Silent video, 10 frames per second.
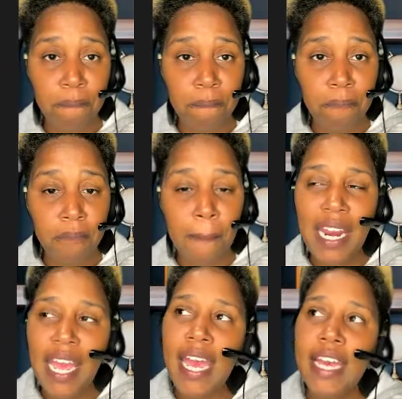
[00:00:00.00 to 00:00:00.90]
But I
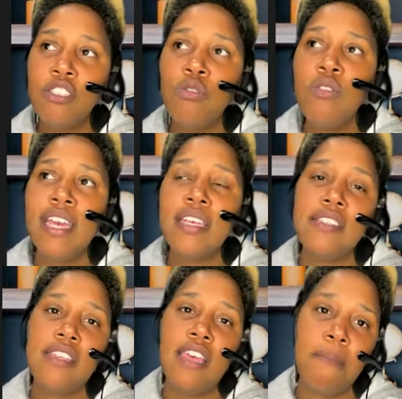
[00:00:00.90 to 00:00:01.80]
had to
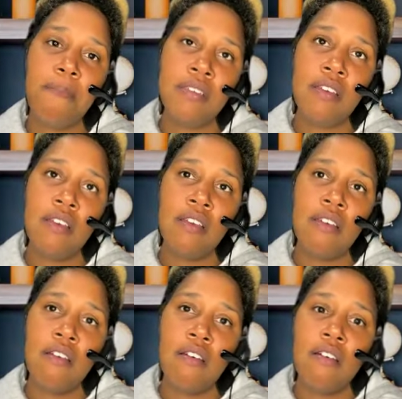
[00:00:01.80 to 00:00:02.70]
accept
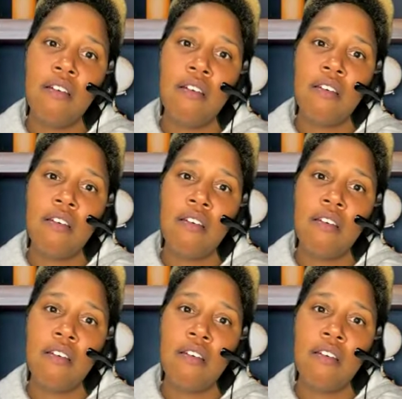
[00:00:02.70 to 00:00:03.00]
the